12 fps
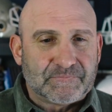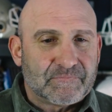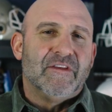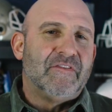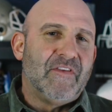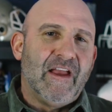
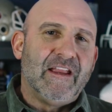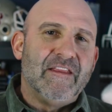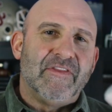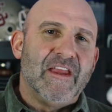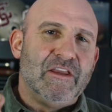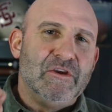The
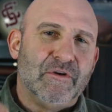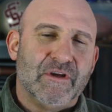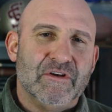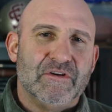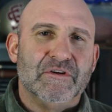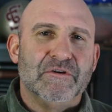second thing you
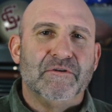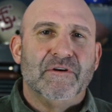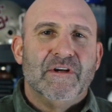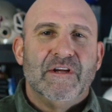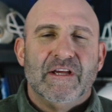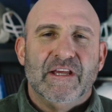can do
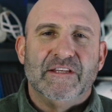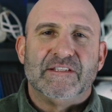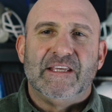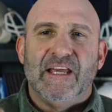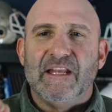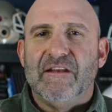is
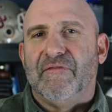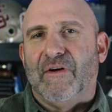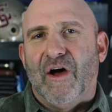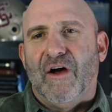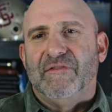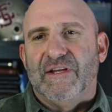get
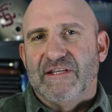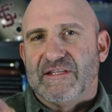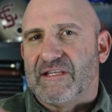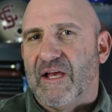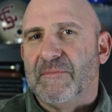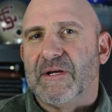involved in
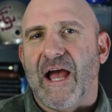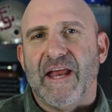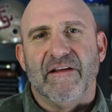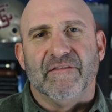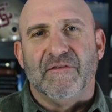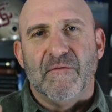some
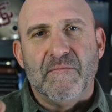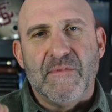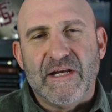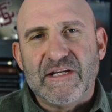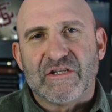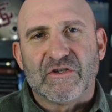kind of
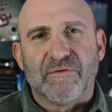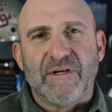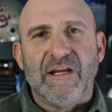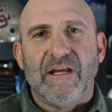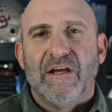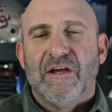
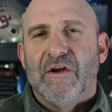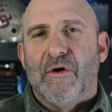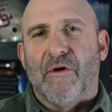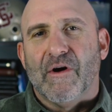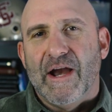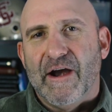ministry
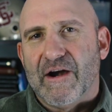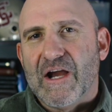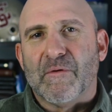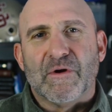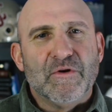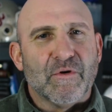or area
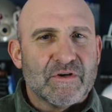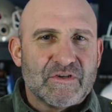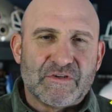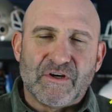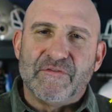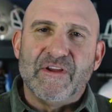where you are
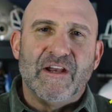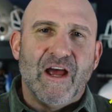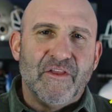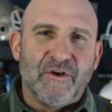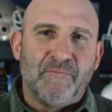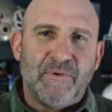serving
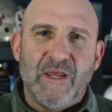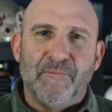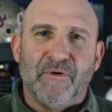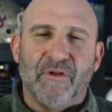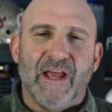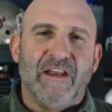other
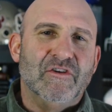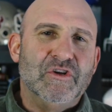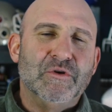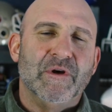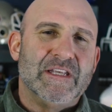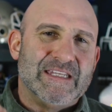people, and
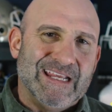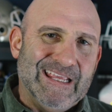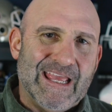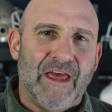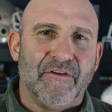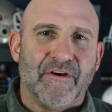do it
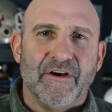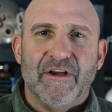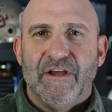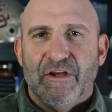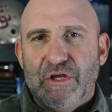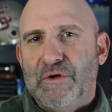together.
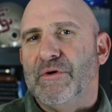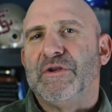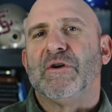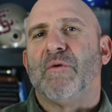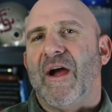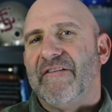You and
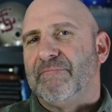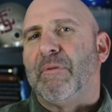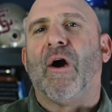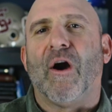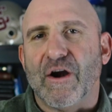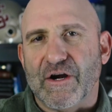your wife
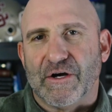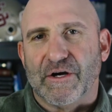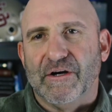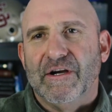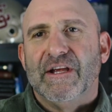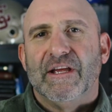
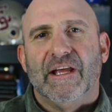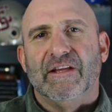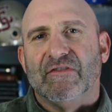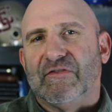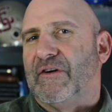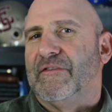partner in
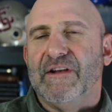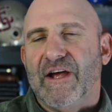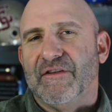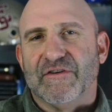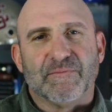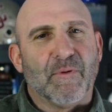serving
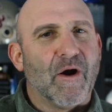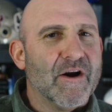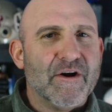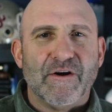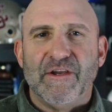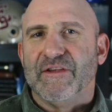others.
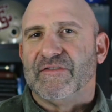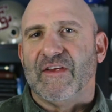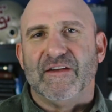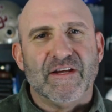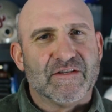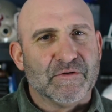Partner in the
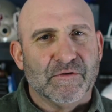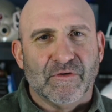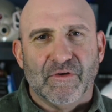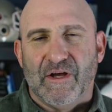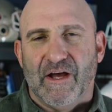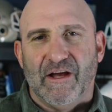Sunday
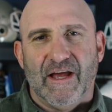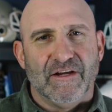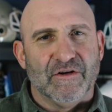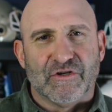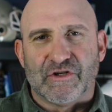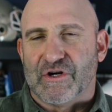school at
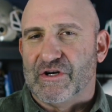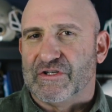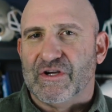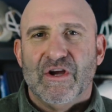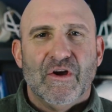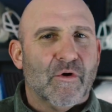your
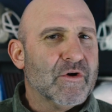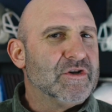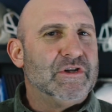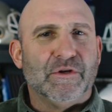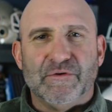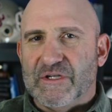church, or
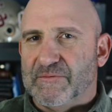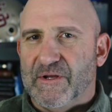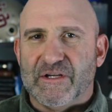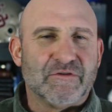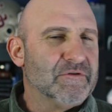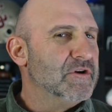children's
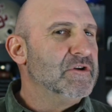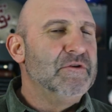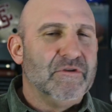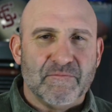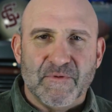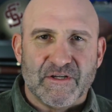ministry, or
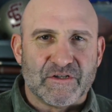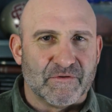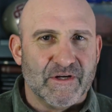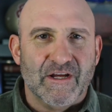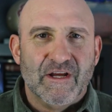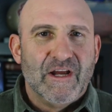youth
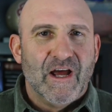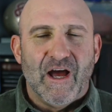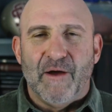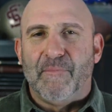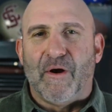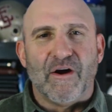ministry.
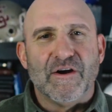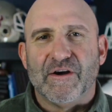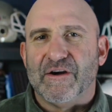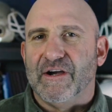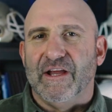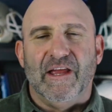
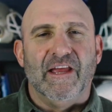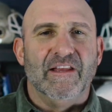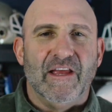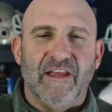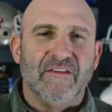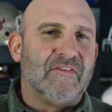Partner
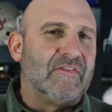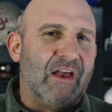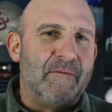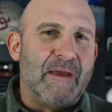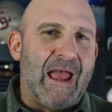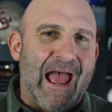in
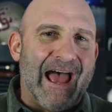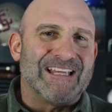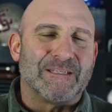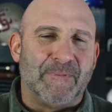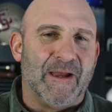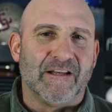some
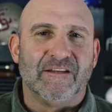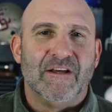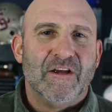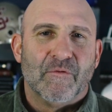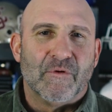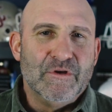aspect
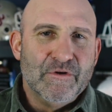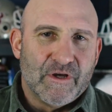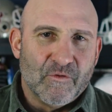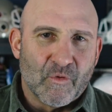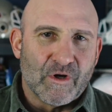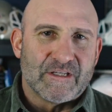where you
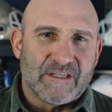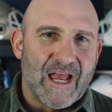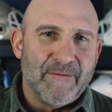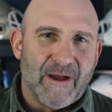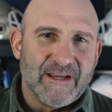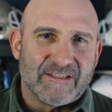can work
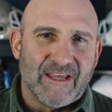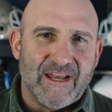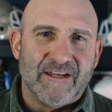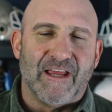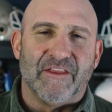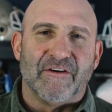side by side
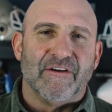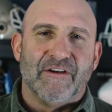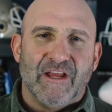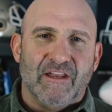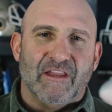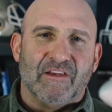together
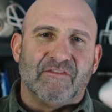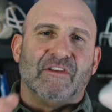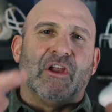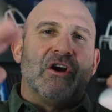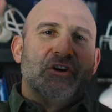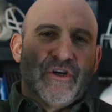in this
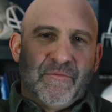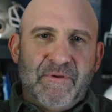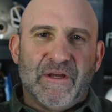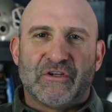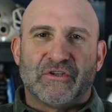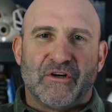larger
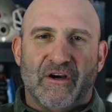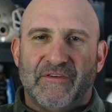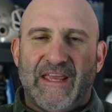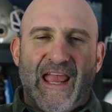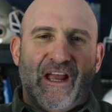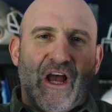picture
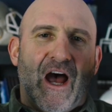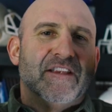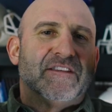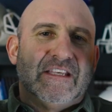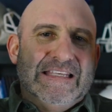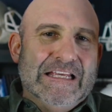of
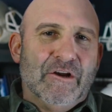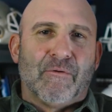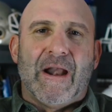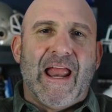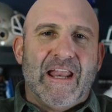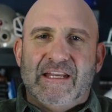God's
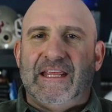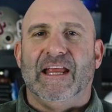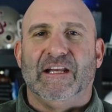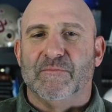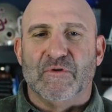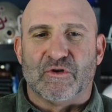grand
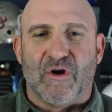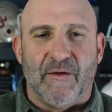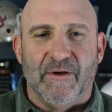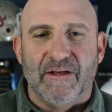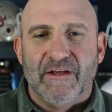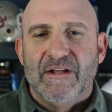kingdom drama.